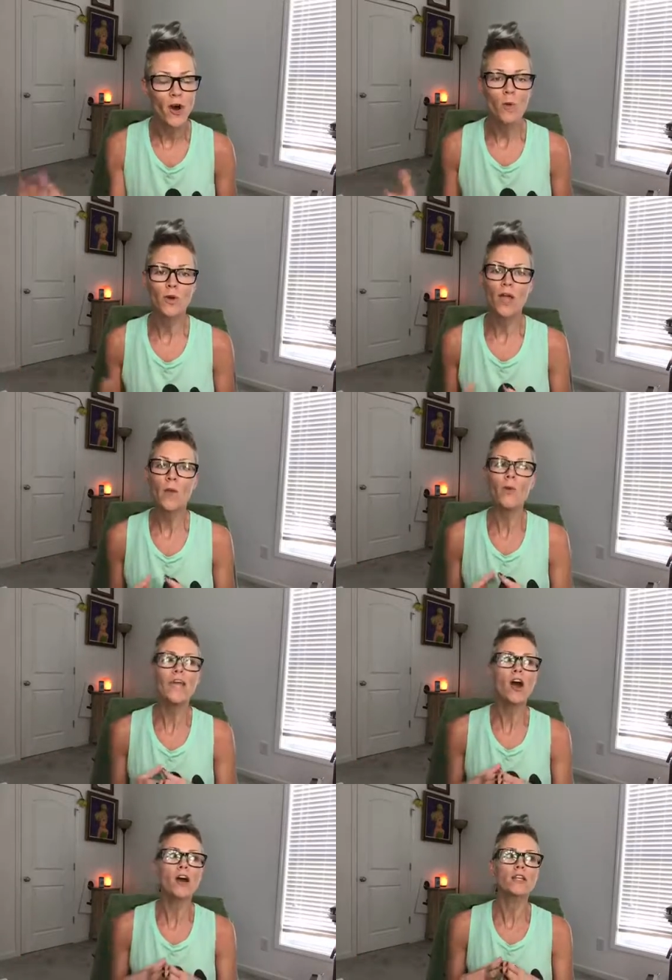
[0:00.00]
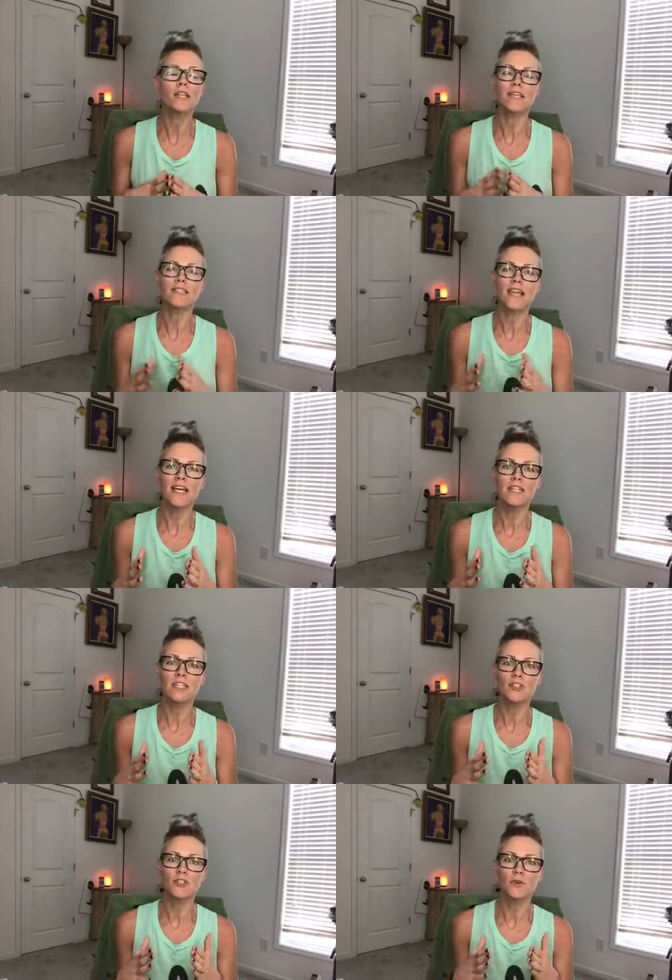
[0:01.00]
When we are less
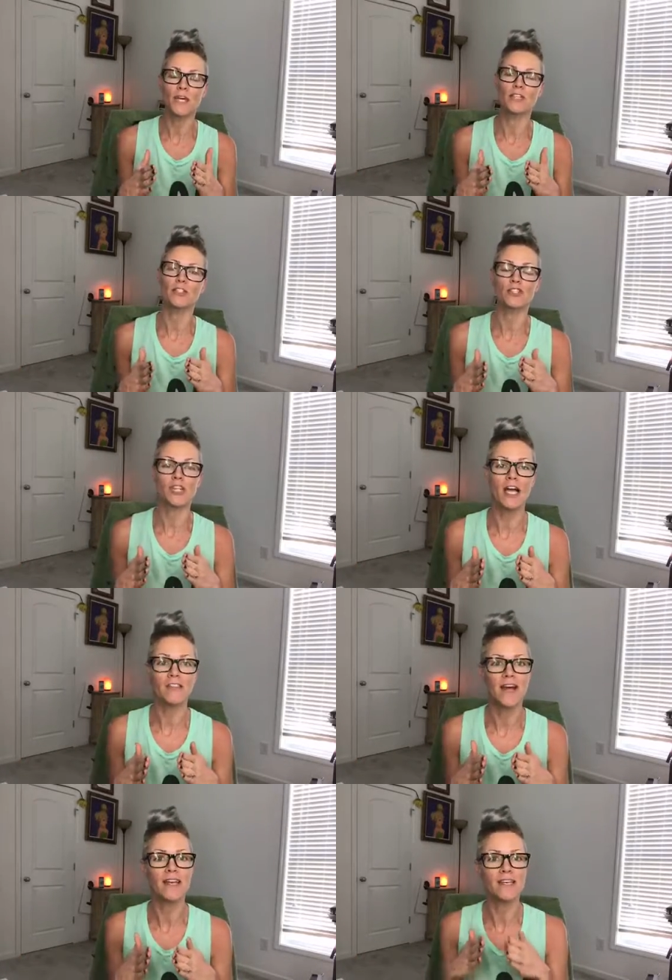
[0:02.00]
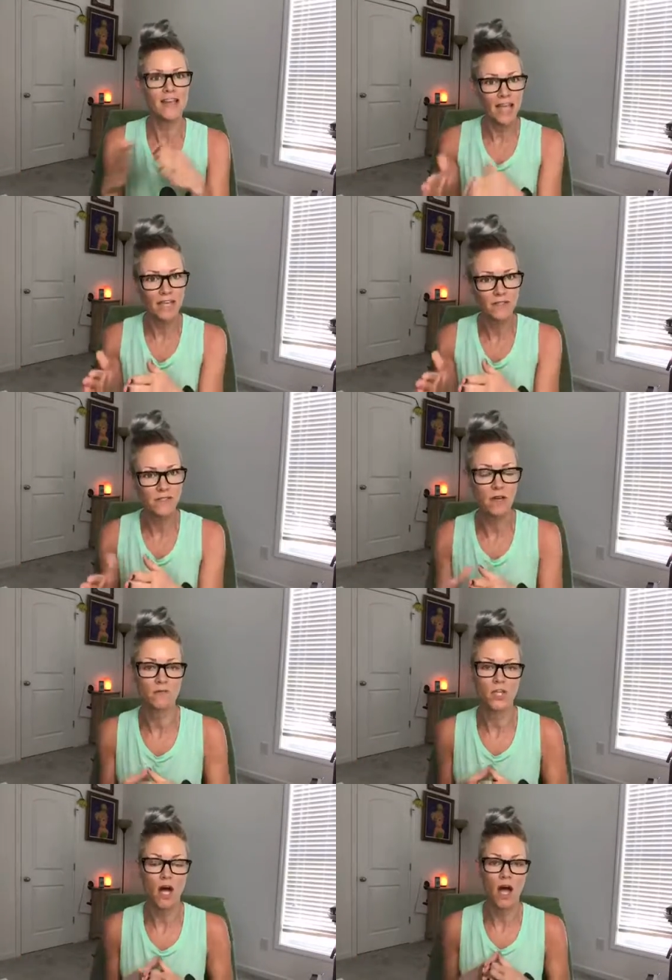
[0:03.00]
likely to interject that negative
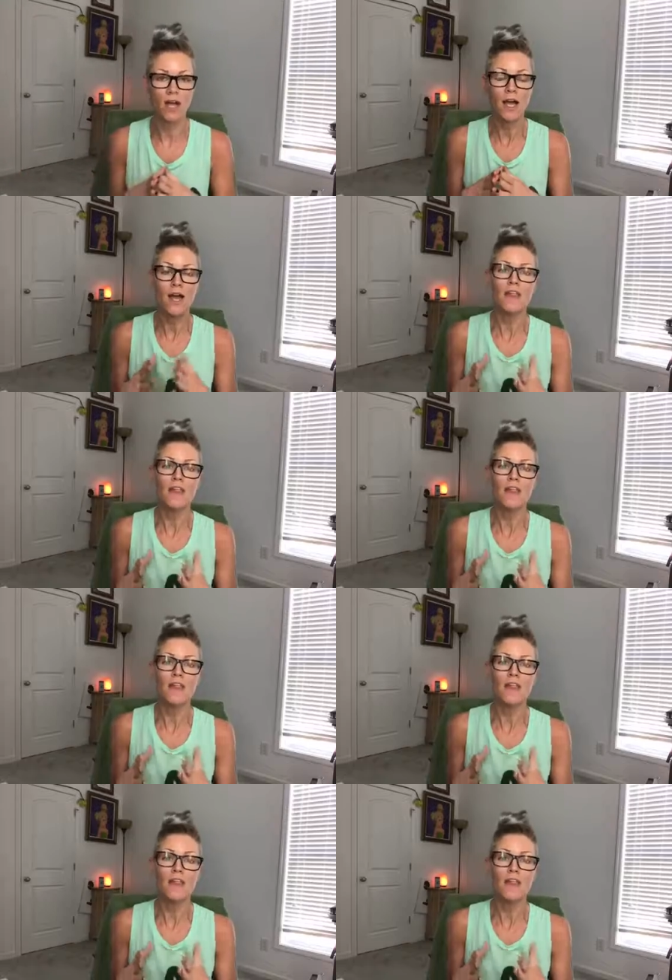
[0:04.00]
self-talk,